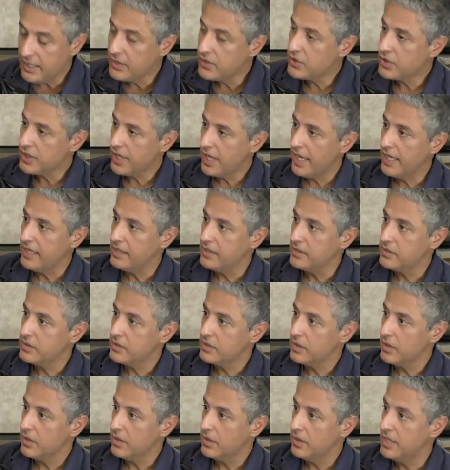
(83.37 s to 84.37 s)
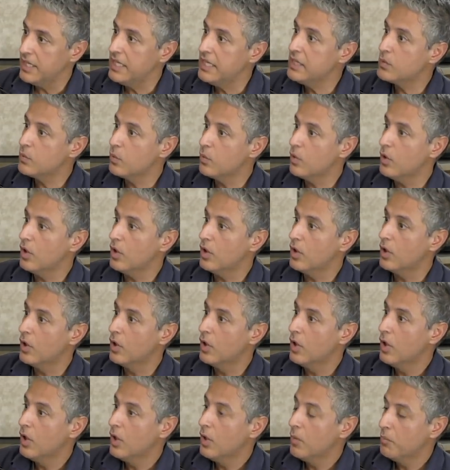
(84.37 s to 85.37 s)
each case, these were
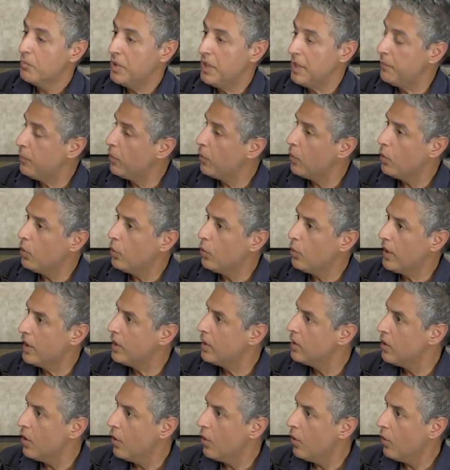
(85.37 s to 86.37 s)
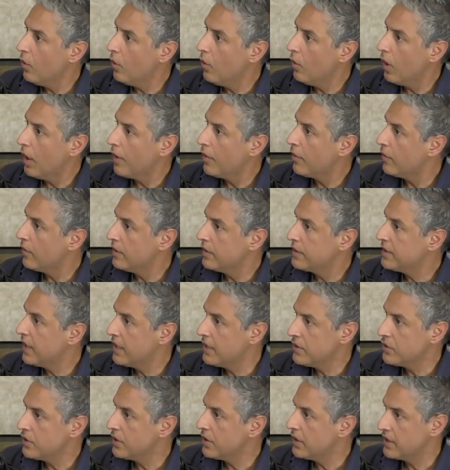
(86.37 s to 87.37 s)
people who had no other
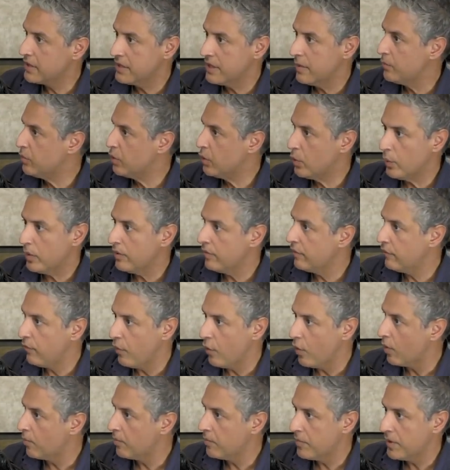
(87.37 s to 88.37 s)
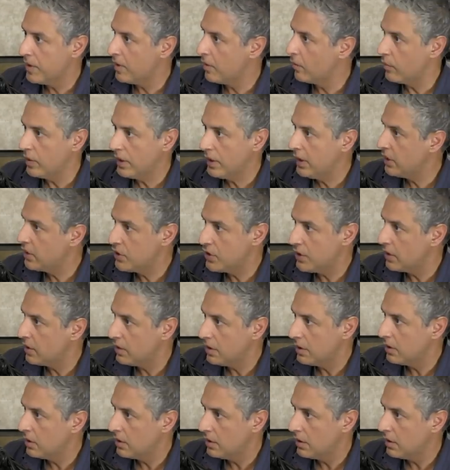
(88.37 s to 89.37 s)
intention except to reform the
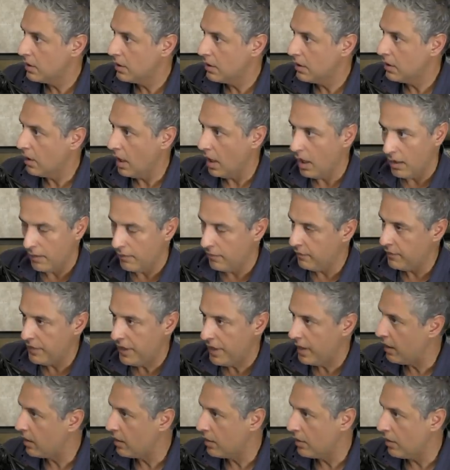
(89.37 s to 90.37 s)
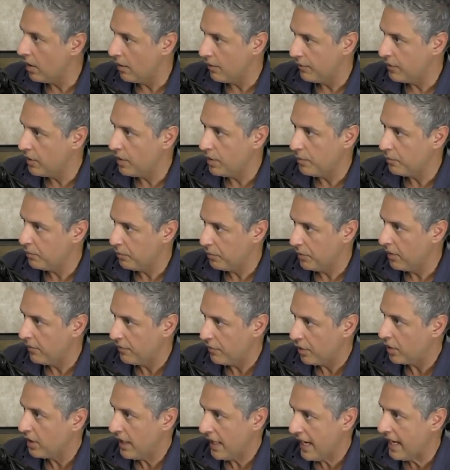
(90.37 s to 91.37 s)
religion of their
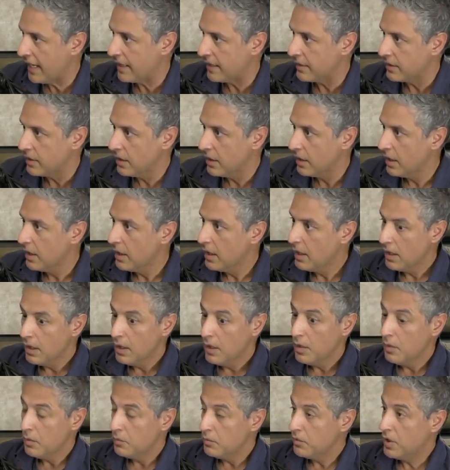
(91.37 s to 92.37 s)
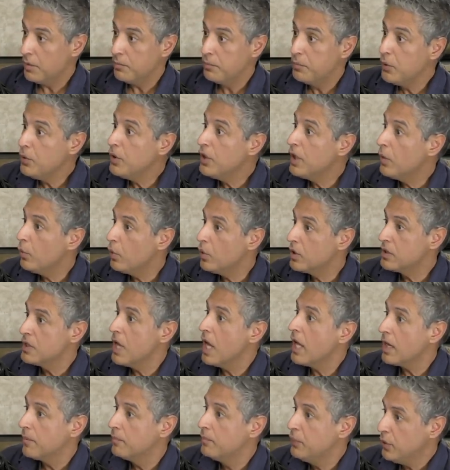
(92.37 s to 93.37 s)
land. The Buddha was
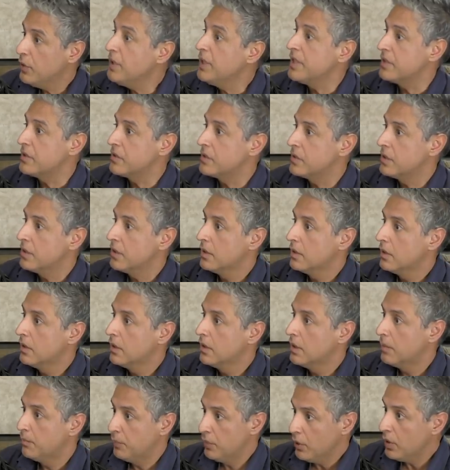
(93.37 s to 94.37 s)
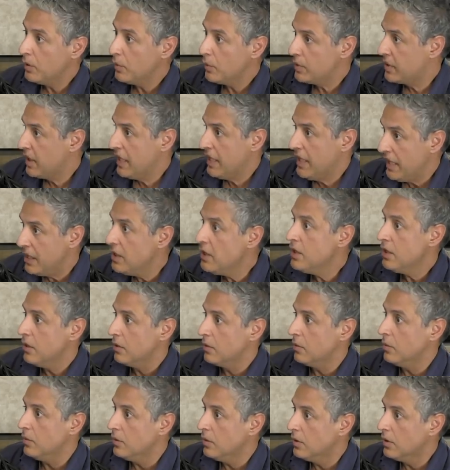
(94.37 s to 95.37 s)
not a Buddhist. The Buddha was a
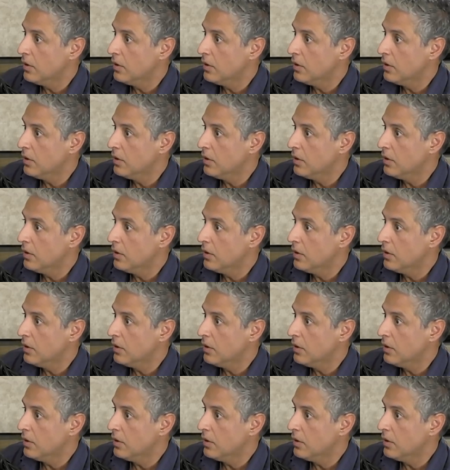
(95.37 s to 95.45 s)
Hindu.